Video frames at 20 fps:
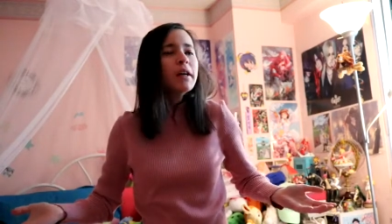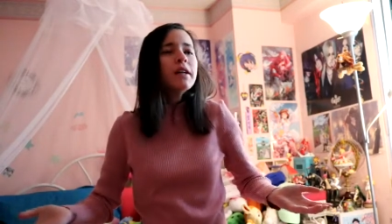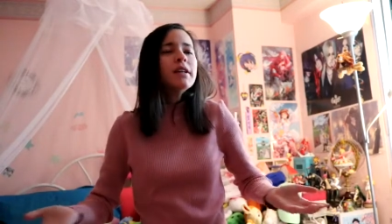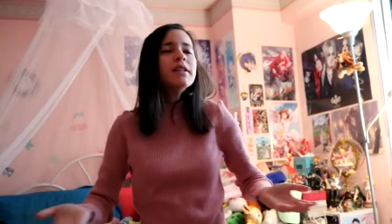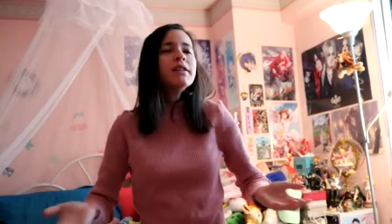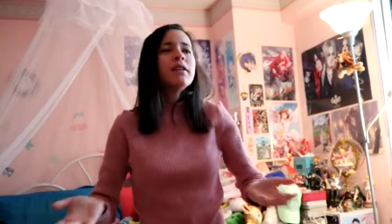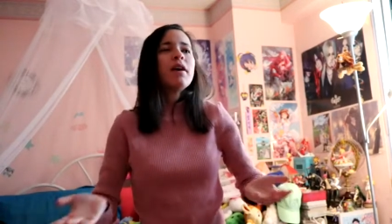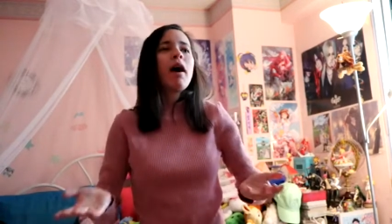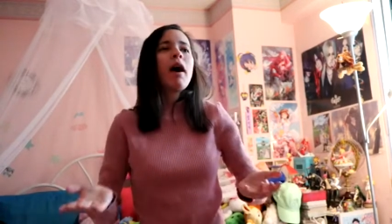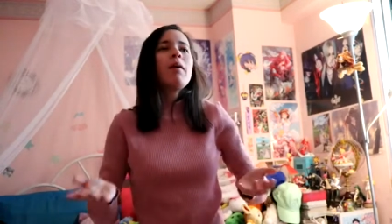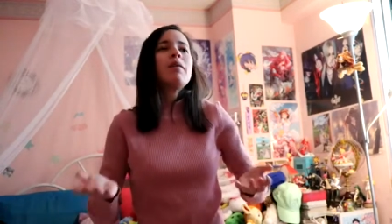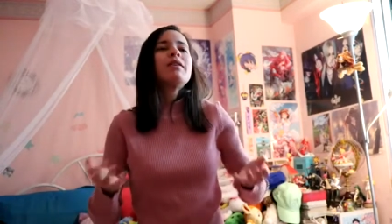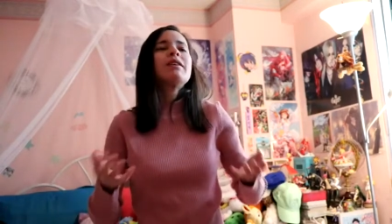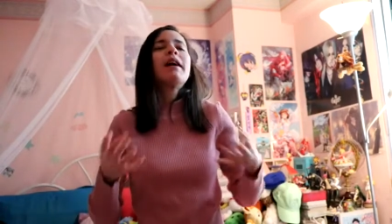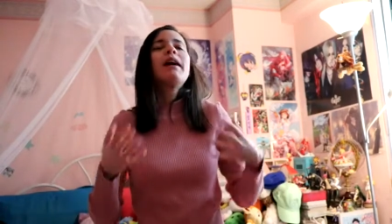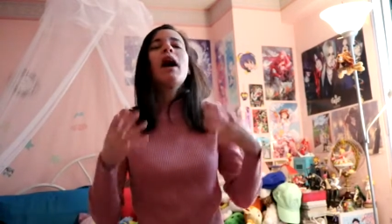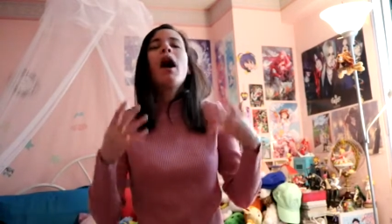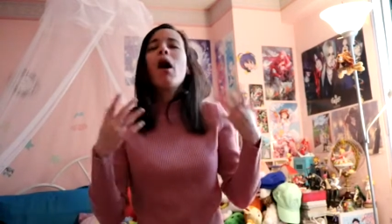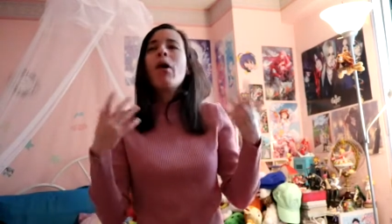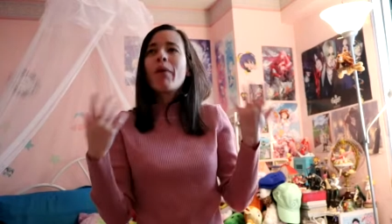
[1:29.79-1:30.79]
So I was
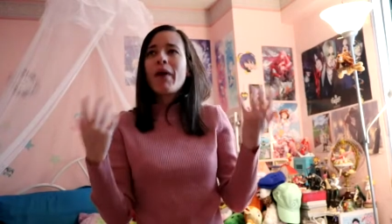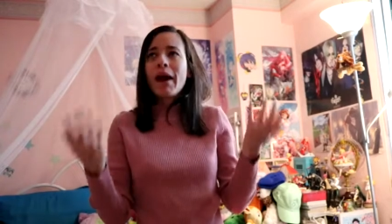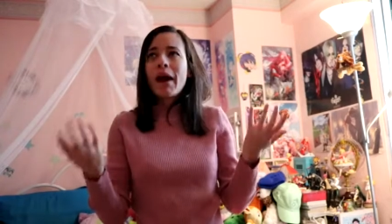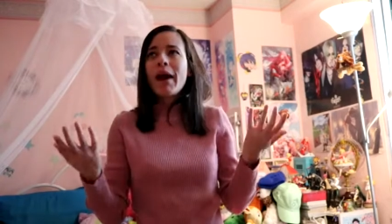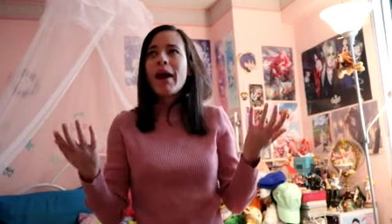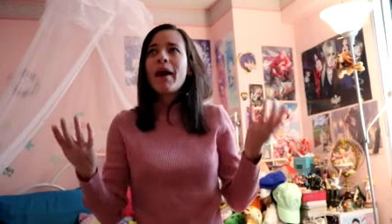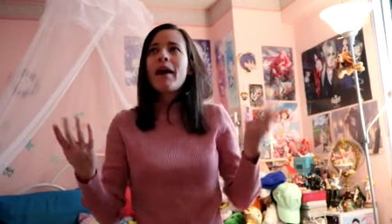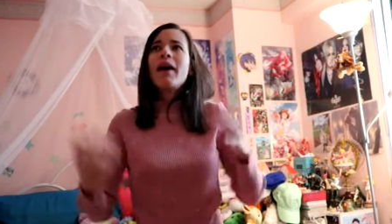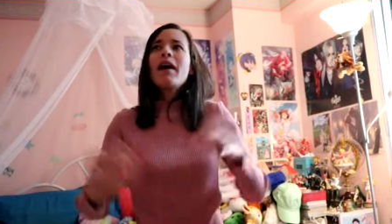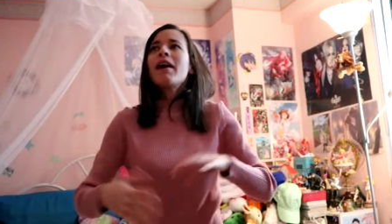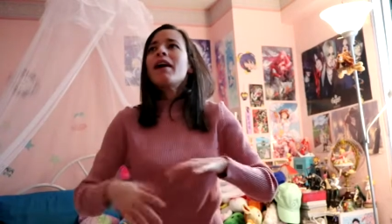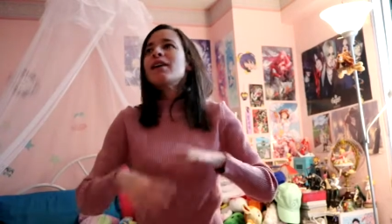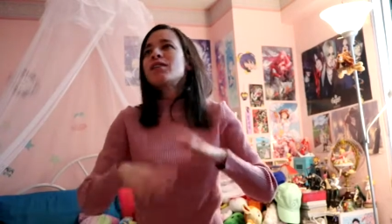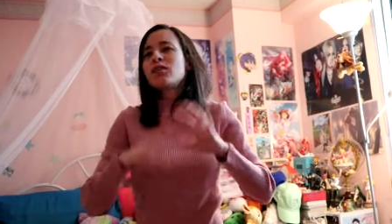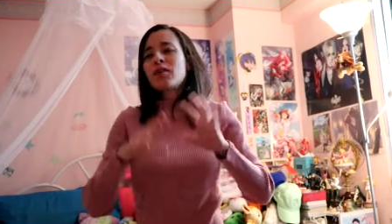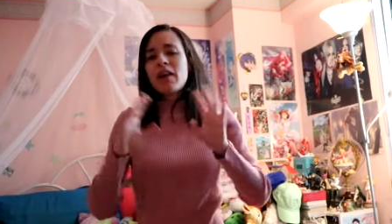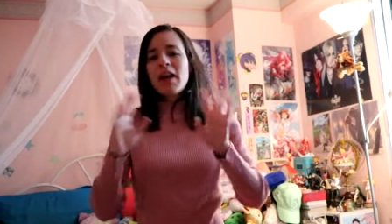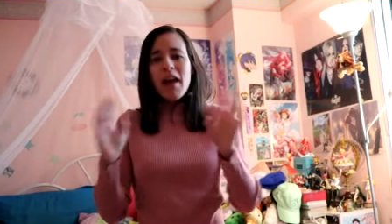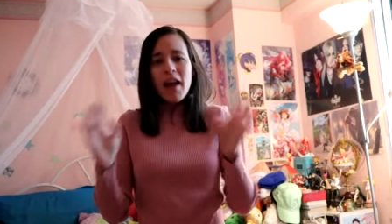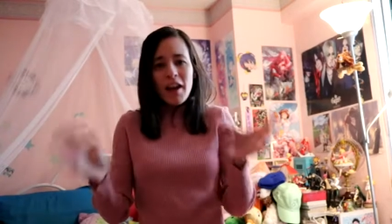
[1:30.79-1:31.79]
like, okay, it's
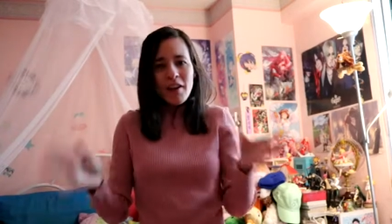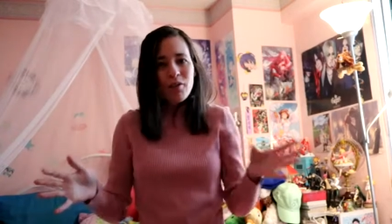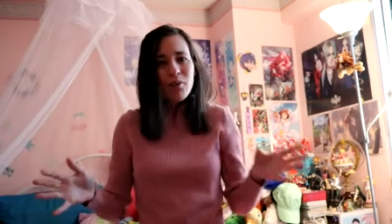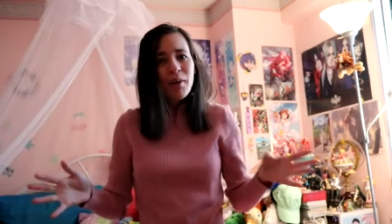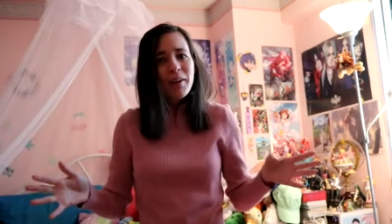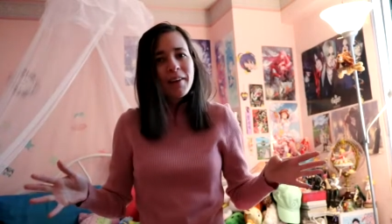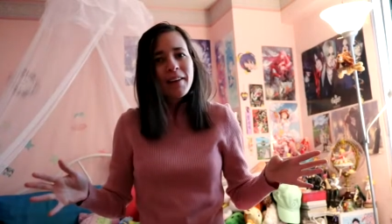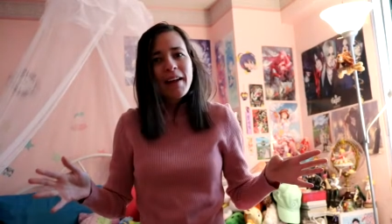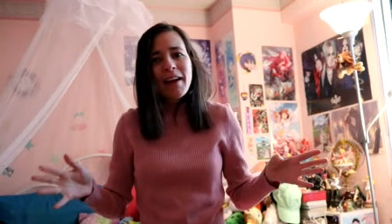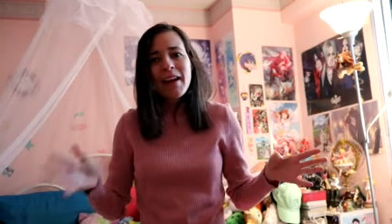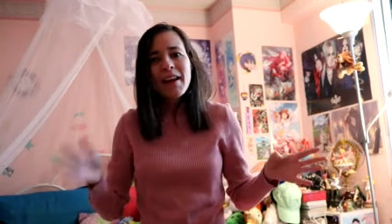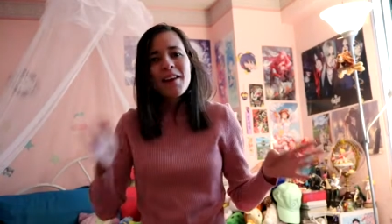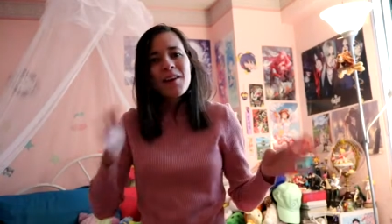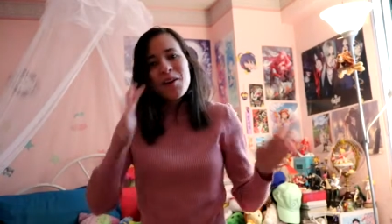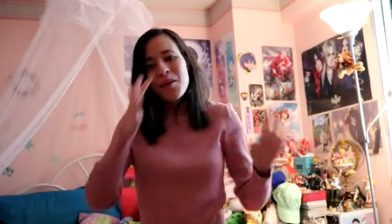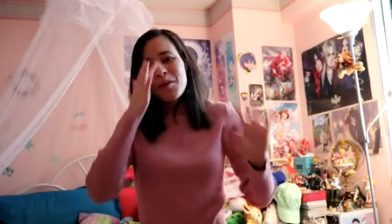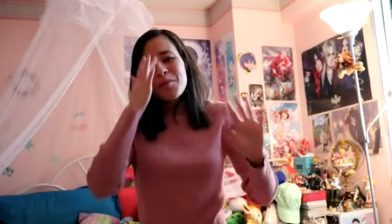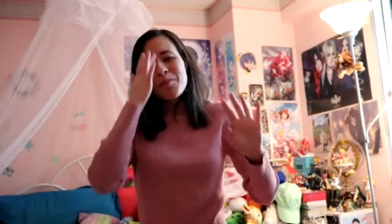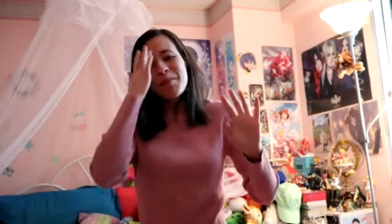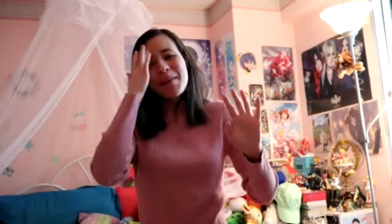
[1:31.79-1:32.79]
okay if we're late
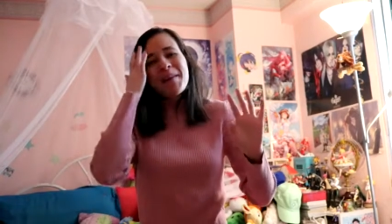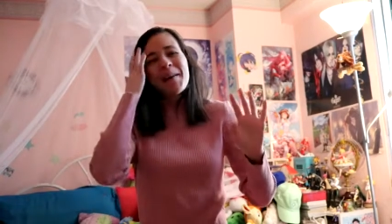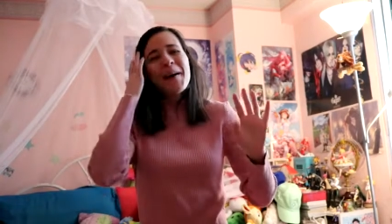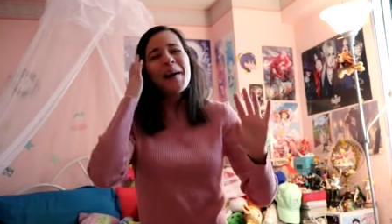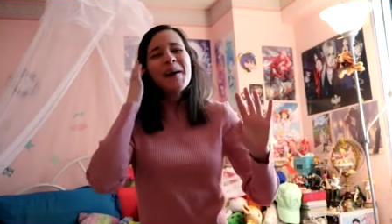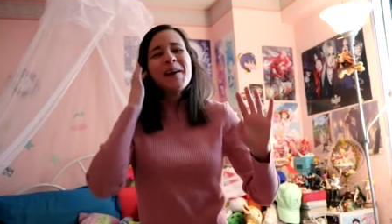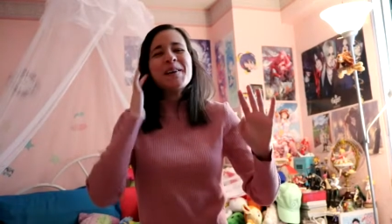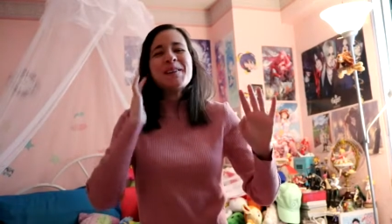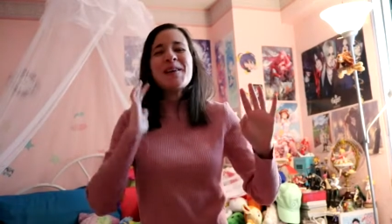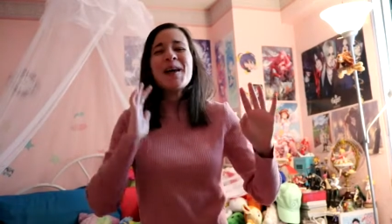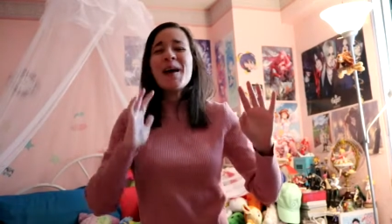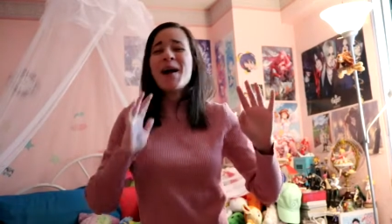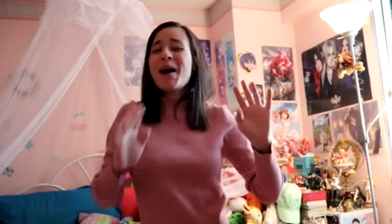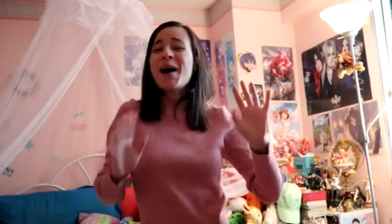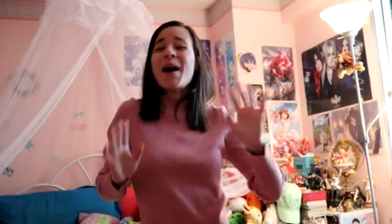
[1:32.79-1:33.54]
because